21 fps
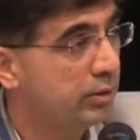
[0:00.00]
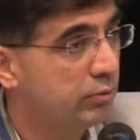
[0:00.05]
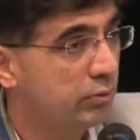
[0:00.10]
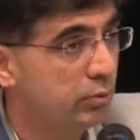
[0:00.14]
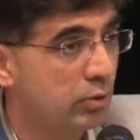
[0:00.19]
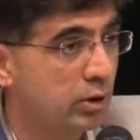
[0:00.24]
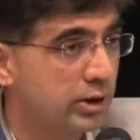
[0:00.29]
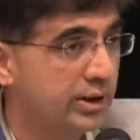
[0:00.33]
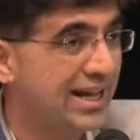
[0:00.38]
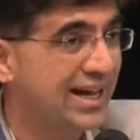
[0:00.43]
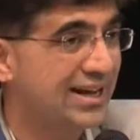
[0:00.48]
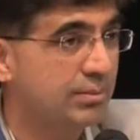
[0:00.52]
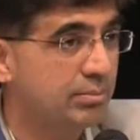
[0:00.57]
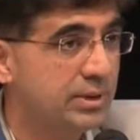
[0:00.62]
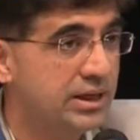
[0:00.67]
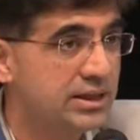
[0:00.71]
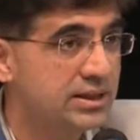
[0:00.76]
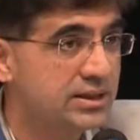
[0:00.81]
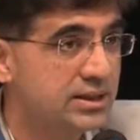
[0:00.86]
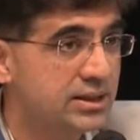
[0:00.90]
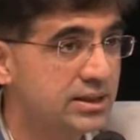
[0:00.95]
What that
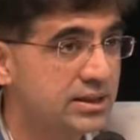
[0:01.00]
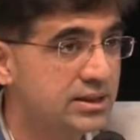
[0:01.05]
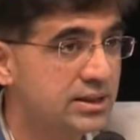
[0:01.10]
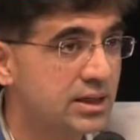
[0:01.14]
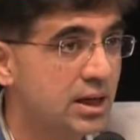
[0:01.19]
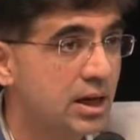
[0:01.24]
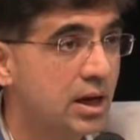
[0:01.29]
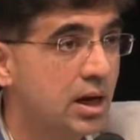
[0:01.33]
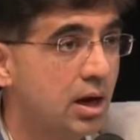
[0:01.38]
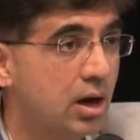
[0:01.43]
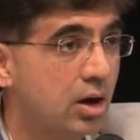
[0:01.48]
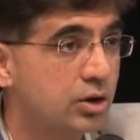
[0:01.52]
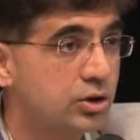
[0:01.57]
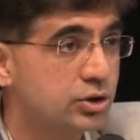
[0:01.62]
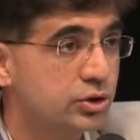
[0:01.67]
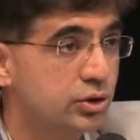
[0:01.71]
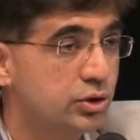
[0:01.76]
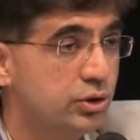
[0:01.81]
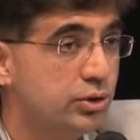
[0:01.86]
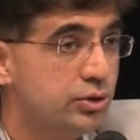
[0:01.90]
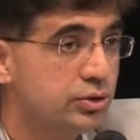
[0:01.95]
means is our
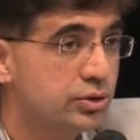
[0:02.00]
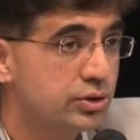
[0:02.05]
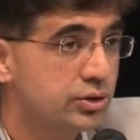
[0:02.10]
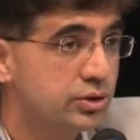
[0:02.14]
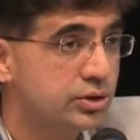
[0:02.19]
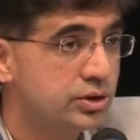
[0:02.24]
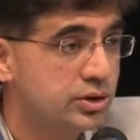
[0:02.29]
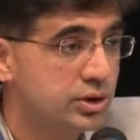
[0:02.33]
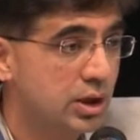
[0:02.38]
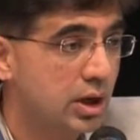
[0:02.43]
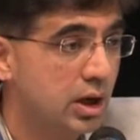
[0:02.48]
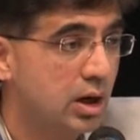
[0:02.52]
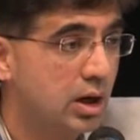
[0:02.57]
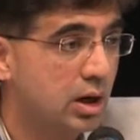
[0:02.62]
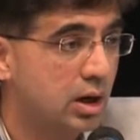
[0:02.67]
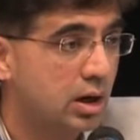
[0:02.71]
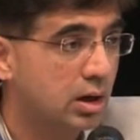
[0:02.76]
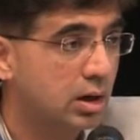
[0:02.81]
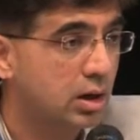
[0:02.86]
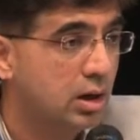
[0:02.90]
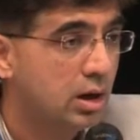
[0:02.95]
solutions
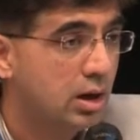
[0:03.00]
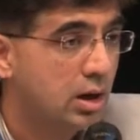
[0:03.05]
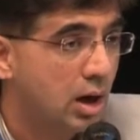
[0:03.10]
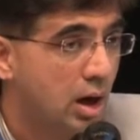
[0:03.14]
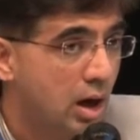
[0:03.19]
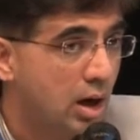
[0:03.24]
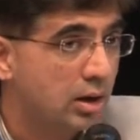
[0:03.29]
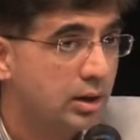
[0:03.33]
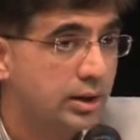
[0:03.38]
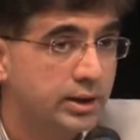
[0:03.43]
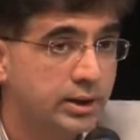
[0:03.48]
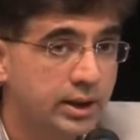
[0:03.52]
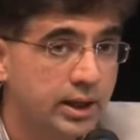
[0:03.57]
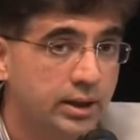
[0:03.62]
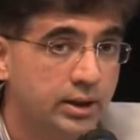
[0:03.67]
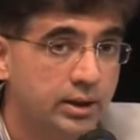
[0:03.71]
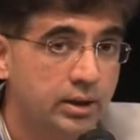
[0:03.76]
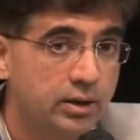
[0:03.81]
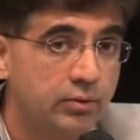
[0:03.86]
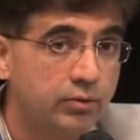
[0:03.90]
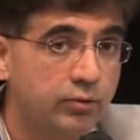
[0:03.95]
are
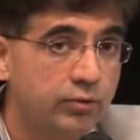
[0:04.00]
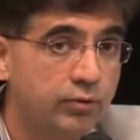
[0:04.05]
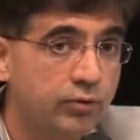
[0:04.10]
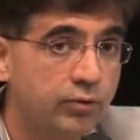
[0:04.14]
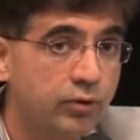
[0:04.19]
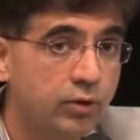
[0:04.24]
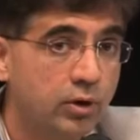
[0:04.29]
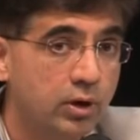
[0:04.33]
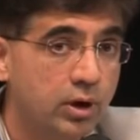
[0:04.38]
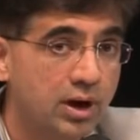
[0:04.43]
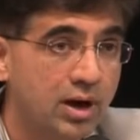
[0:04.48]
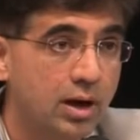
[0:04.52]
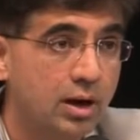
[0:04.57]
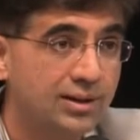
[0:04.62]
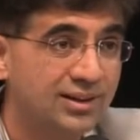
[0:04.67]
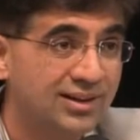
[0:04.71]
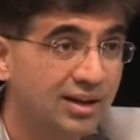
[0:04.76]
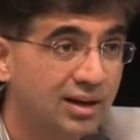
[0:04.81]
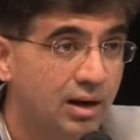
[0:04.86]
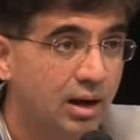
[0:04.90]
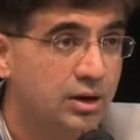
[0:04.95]
architected for
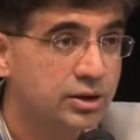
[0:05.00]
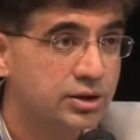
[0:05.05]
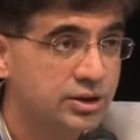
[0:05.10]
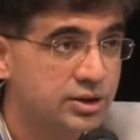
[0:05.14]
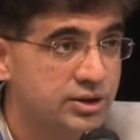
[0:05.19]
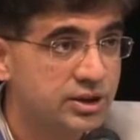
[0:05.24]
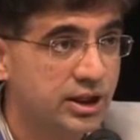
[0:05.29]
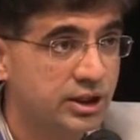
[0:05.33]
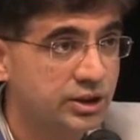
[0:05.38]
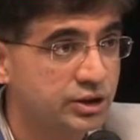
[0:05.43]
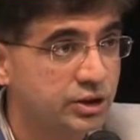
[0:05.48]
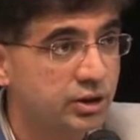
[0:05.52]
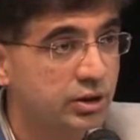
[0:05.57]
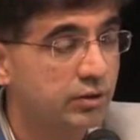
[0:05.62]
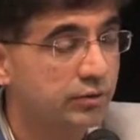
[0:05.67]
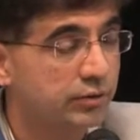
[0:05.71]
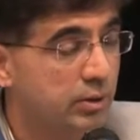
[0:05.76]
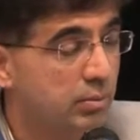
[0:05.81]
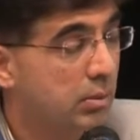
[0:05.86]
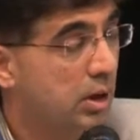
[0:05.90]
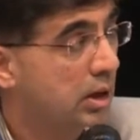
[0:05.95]
the largest section
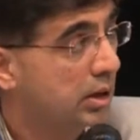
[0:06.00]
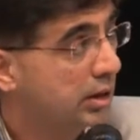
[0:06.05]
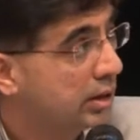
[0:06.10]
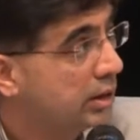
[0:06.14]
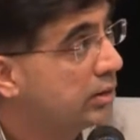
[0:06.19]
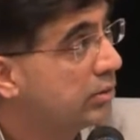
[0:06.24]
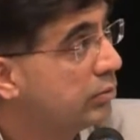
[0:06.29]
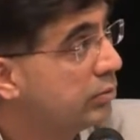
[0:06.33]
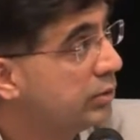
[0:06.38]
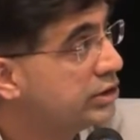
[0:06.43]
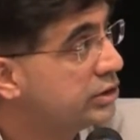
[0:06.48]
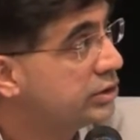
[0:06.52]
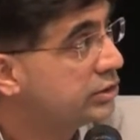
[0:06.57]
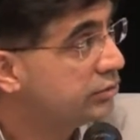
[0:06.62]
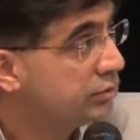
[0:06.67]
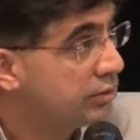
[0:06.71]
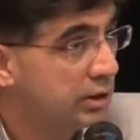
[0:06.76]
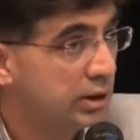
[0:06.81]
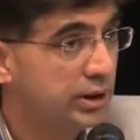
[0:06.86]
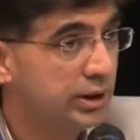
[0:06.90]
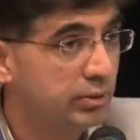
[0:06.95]
of the market, which
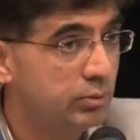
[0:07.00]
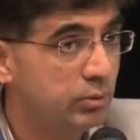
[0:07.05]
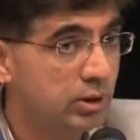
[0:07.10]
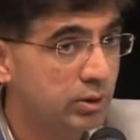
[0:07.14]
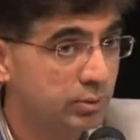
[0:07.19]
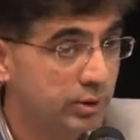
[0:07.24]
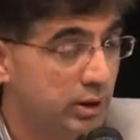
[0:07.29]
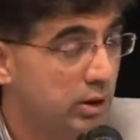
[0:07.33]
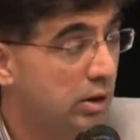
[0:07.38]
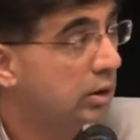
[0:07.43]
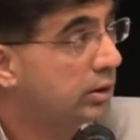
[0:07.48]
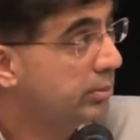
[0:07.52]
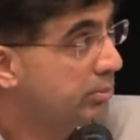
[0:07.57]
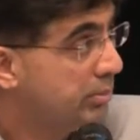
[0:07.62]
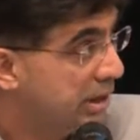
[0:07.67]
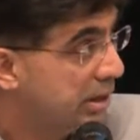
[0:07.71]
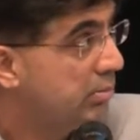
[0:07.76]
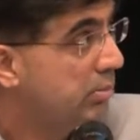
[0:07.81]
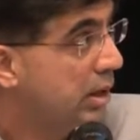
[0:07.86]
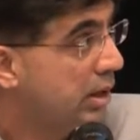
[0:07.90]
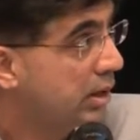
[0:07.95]
is really what we call the
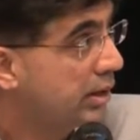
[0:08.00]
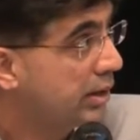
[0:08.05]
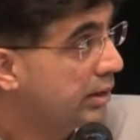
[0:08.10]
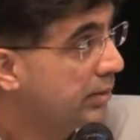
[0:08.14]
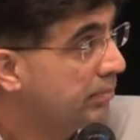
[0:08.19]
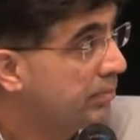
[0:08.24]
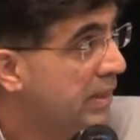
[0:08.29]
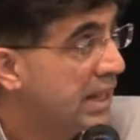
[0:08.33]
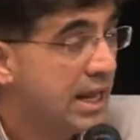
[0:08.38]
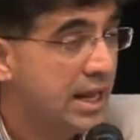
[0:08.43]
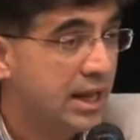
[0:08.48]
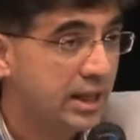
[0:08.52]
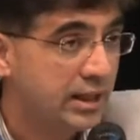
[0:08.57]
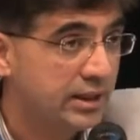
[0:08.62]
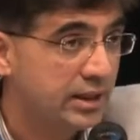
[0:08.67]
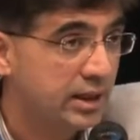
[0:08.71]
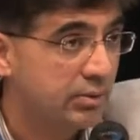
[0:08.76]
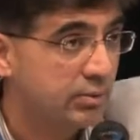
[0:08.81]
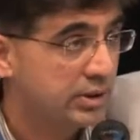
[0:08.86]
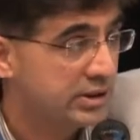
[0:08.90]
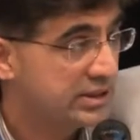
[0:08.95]
mid-market,
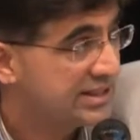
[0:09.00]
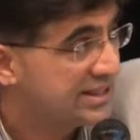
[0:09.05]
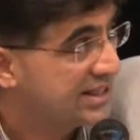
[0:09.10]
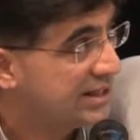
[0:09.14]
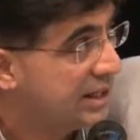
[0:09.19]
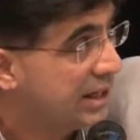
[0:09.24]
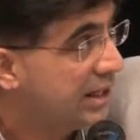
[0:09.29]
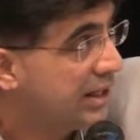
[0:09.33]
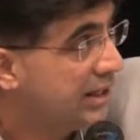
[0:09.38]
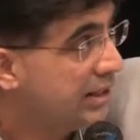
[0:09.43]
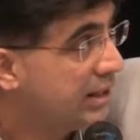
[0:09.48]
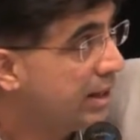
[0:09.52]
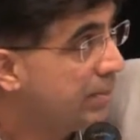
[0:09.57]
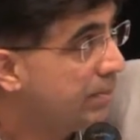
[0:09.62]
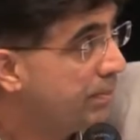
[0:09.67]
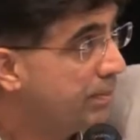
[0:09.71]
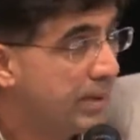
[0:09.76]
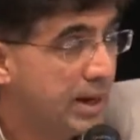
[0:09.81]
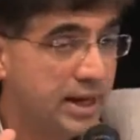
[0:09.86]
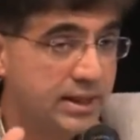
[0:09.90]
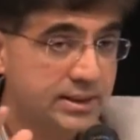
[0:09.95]
and then when scale it
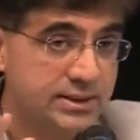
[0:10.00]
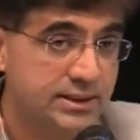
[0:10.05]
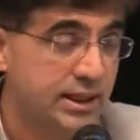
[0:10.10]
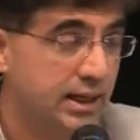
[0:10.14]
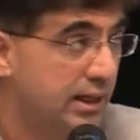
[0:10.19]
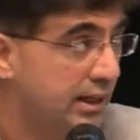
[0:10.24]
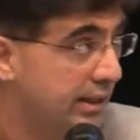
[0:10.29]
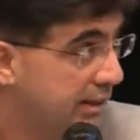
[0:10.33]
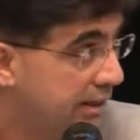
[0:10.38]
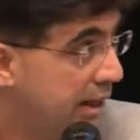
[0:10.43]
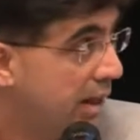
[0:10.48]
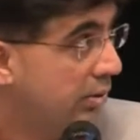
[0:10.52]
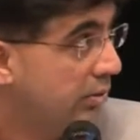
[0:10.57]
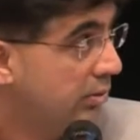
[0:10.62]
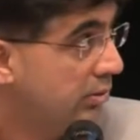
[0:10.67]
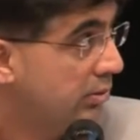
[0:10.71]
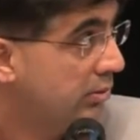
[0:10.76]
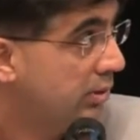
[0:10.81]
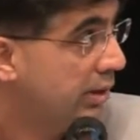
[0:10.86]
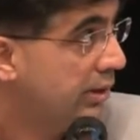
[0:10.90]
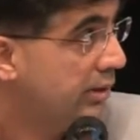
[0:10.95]
up and scale it down,
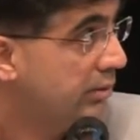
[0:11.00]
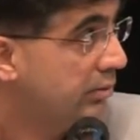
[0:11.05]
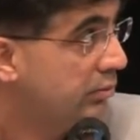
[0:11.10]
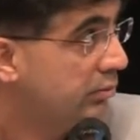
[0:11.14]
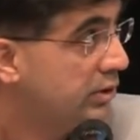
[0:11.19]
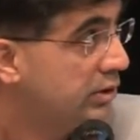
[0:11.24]
right?